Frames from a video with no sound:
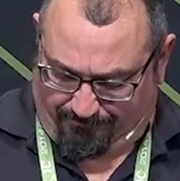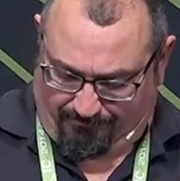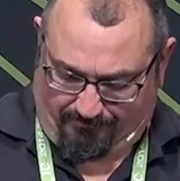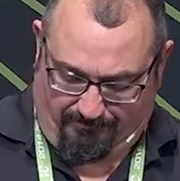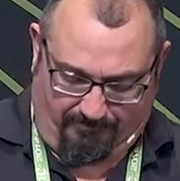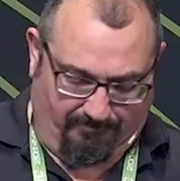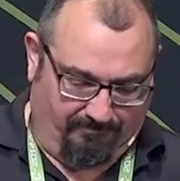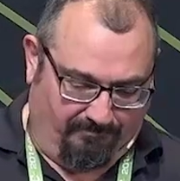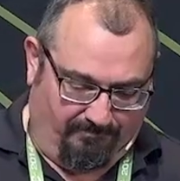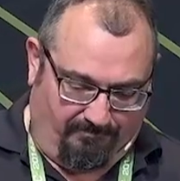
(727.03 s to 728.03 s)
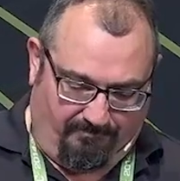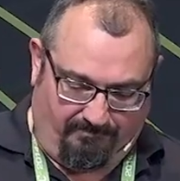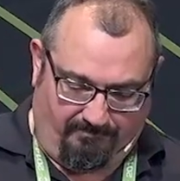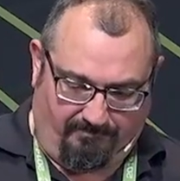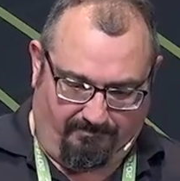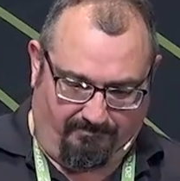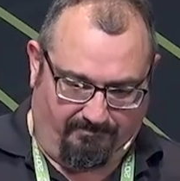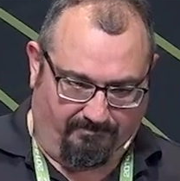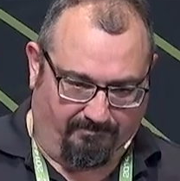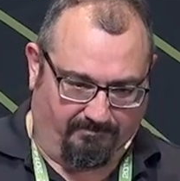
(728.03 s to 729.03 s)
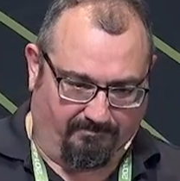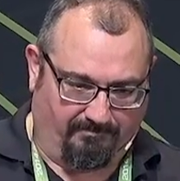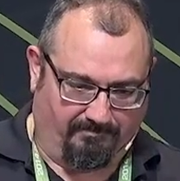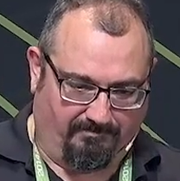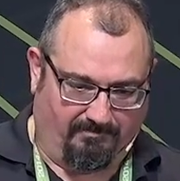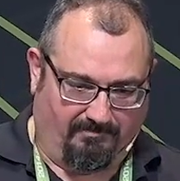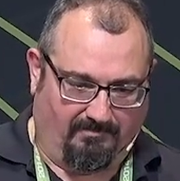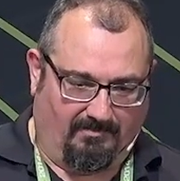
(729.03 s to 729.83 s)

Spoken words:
[no speech]